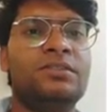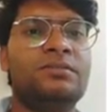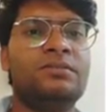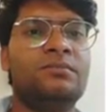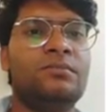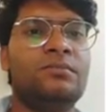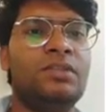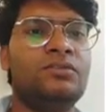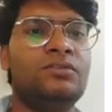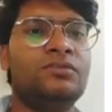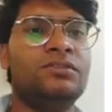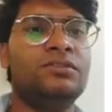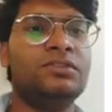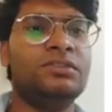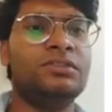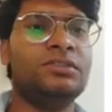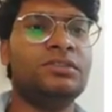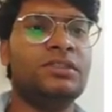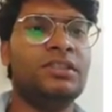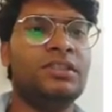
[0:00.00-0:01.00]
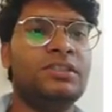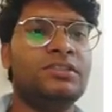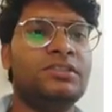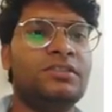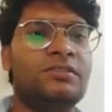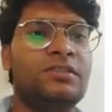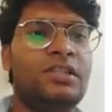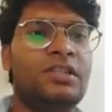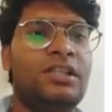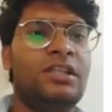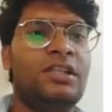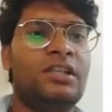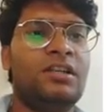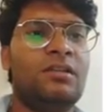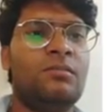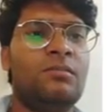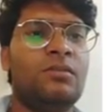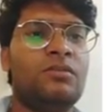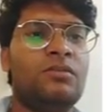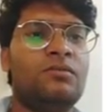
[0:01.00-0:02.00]
by using lesser
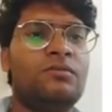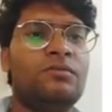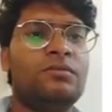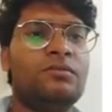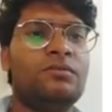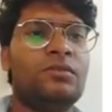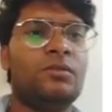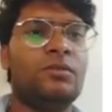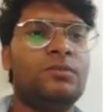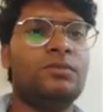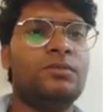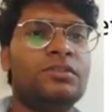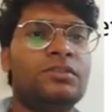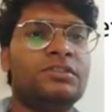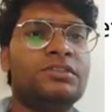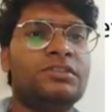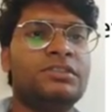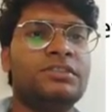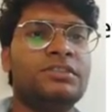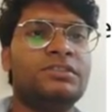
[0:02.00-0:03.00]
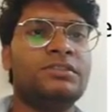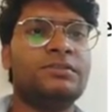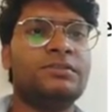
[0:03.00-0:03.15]
amount of forces.